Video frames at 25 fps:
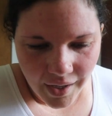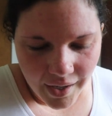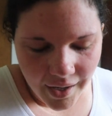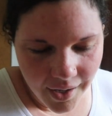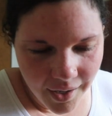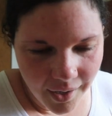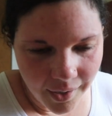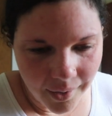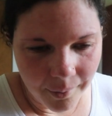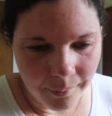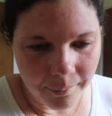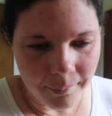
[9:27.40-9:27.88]

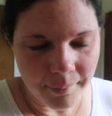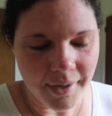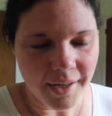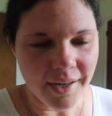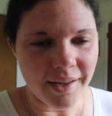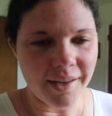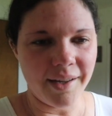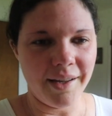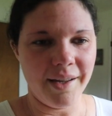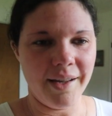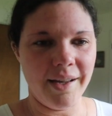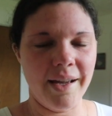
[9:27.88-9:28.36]

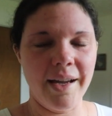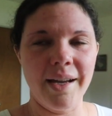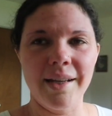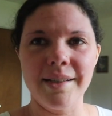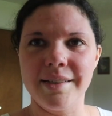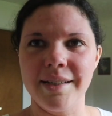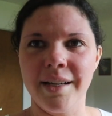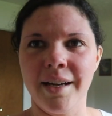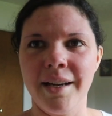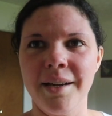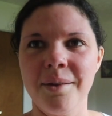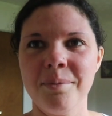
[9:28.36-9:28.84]
At
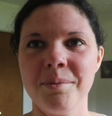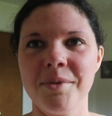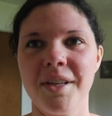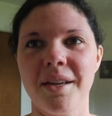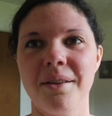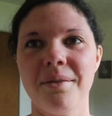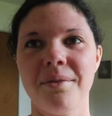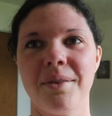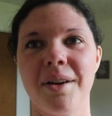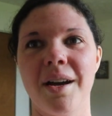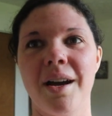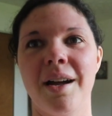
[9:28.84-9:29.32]
times
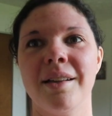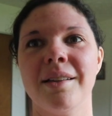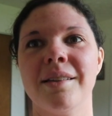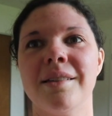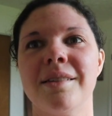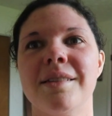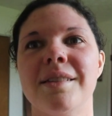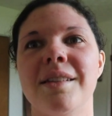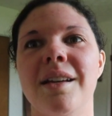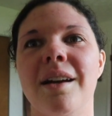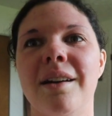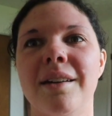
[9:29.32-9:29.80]
I've
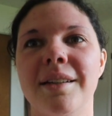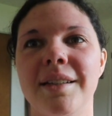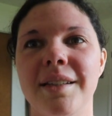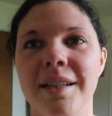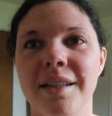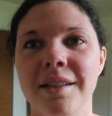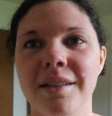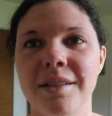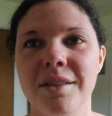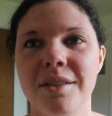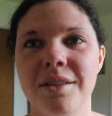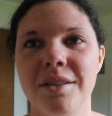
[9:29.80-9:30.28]
gotten sucked
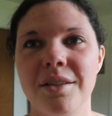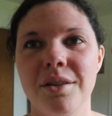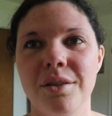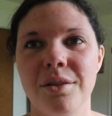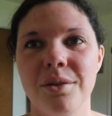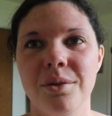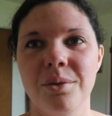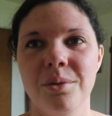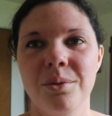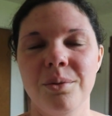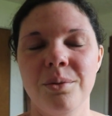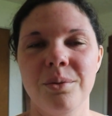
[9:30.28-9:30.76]

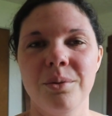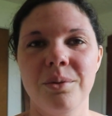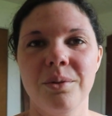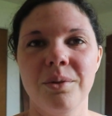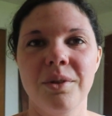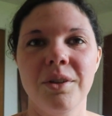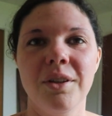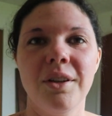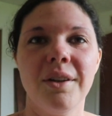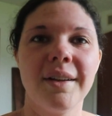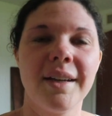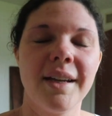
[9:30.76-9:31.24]
into
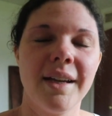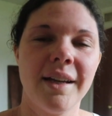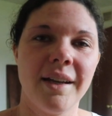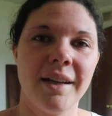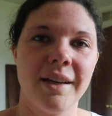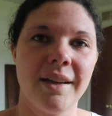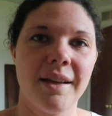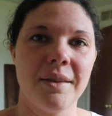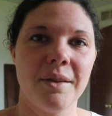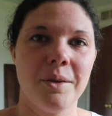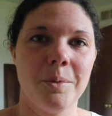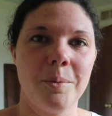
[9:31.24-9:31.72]
looking
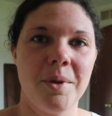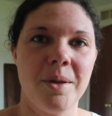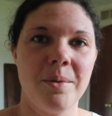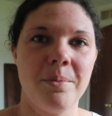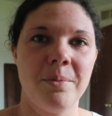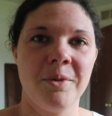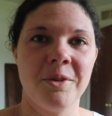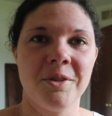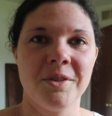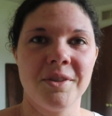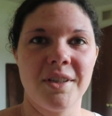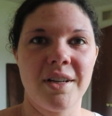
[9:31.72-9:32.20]
at other
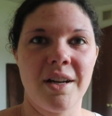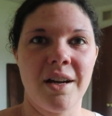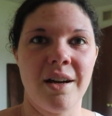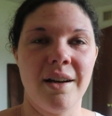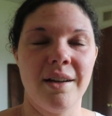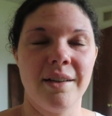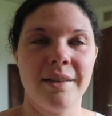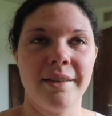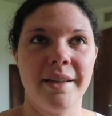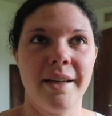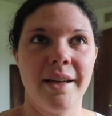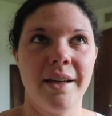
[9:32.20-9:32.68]
people's
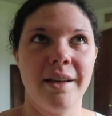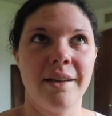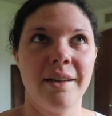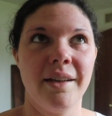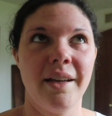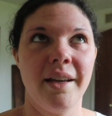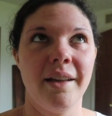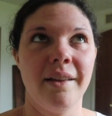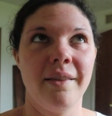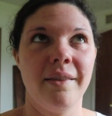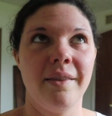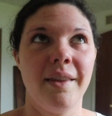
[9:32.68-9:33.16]

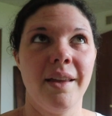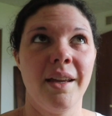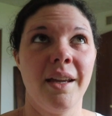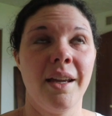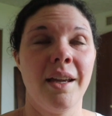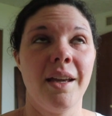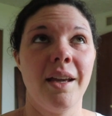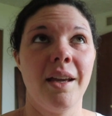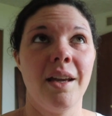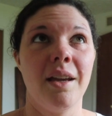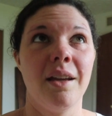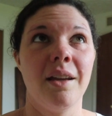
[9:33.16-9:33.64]
content and
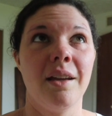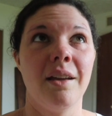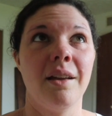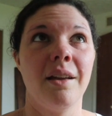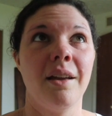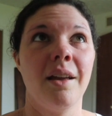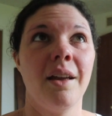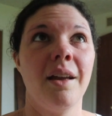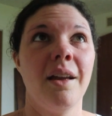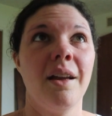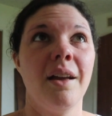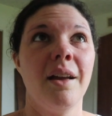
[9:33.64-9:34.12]
thinking,
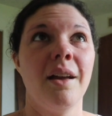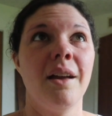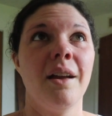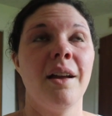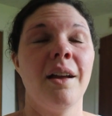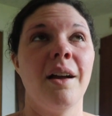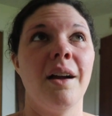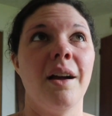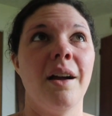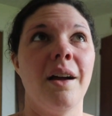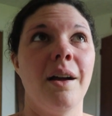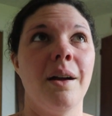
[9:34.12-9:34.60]

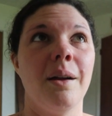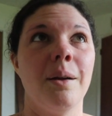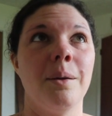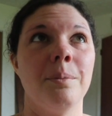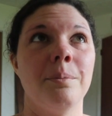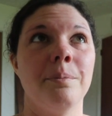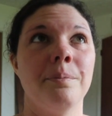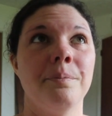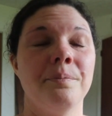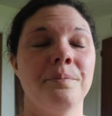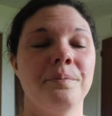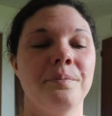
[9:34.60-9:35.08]

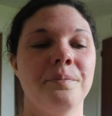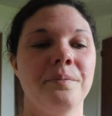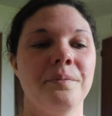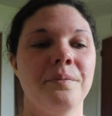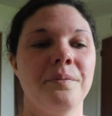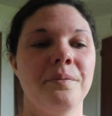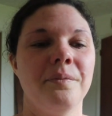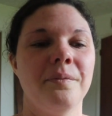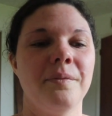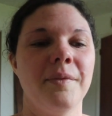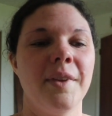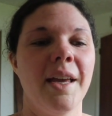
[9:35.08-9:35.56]

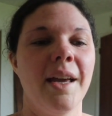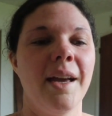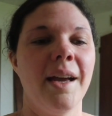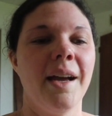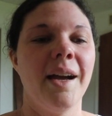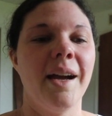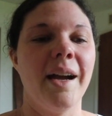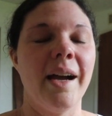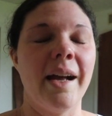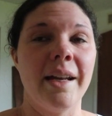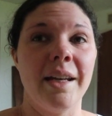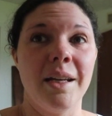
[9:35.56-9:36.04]

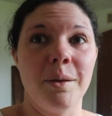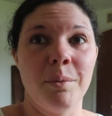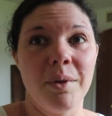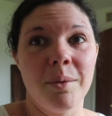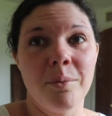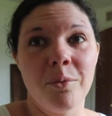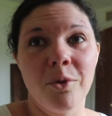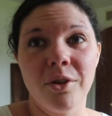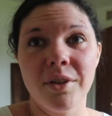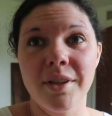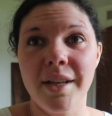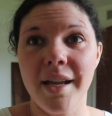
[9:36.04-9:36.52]
I need to be
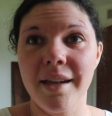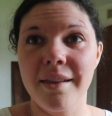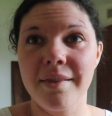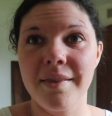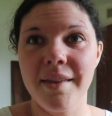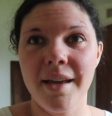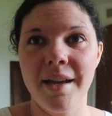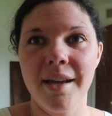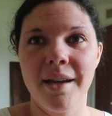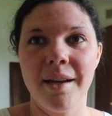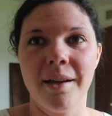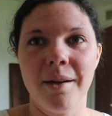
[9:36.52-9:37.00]
more like
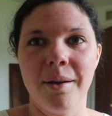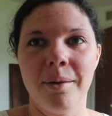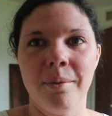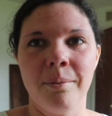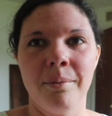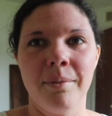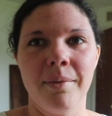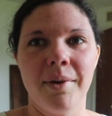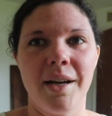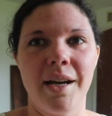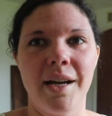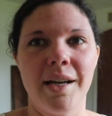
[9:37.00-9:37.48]

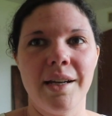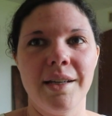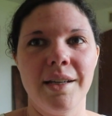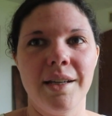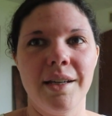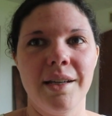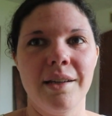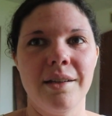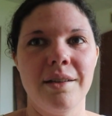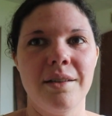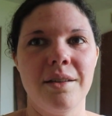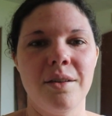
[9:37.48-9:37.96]
them, I
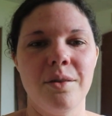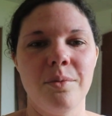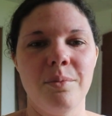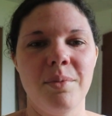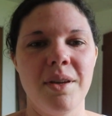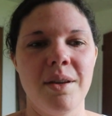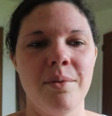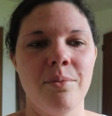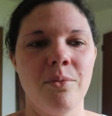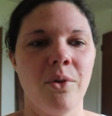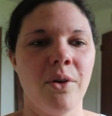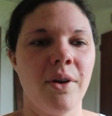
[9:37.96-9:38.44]
need to
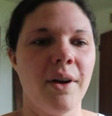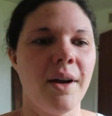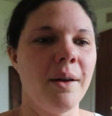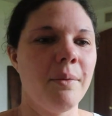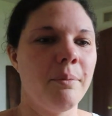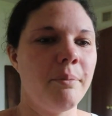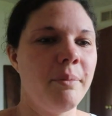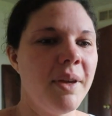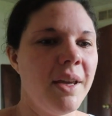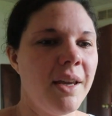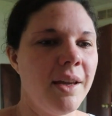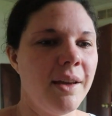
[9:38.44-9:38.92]
be more
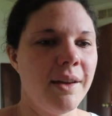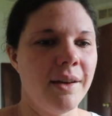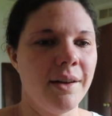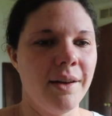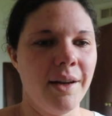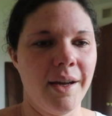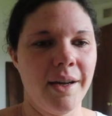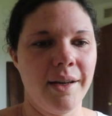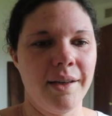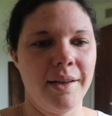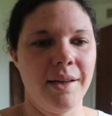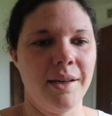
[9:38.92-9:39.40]
upbeat,
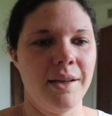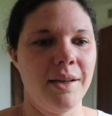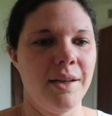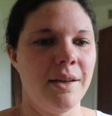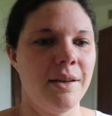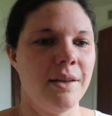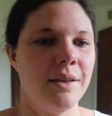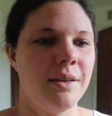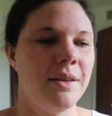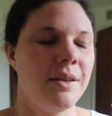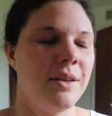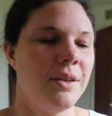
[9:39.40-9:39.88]
I
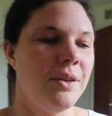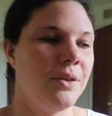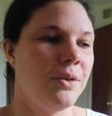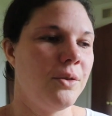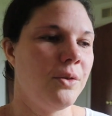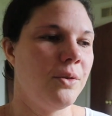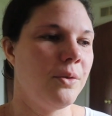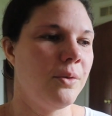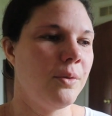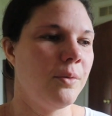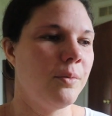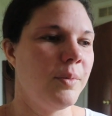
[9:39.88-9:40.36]
need
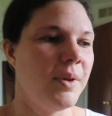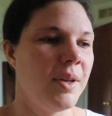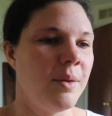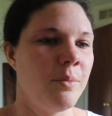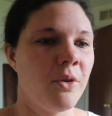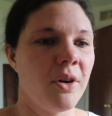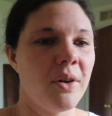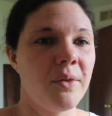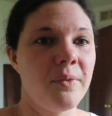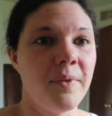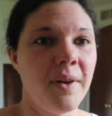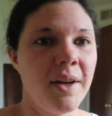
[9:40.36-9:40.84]
to be
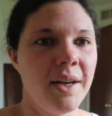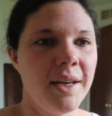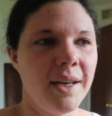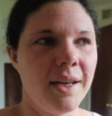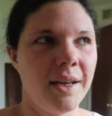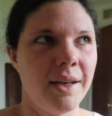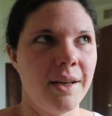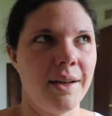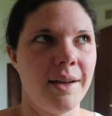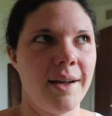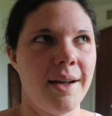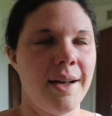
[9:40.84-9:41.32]
more
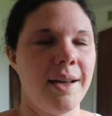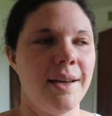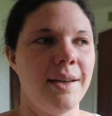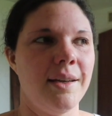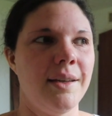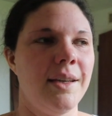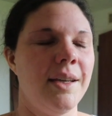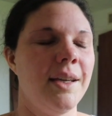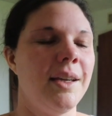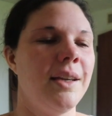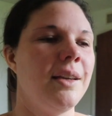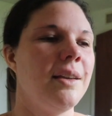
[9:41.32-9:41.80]
funny, I
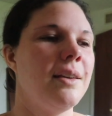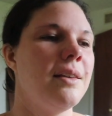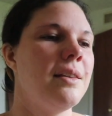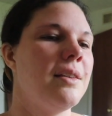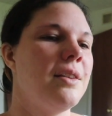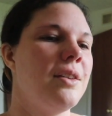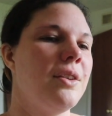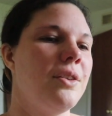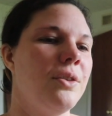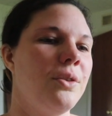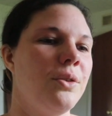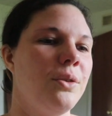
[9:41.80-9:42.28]
need
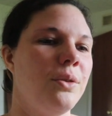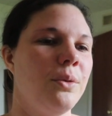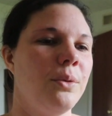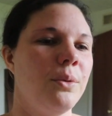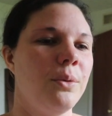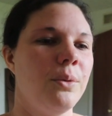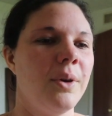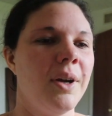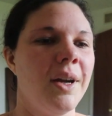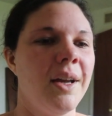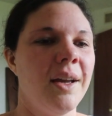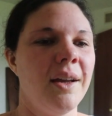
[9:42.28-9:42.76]

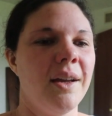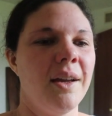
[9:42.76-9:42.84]
to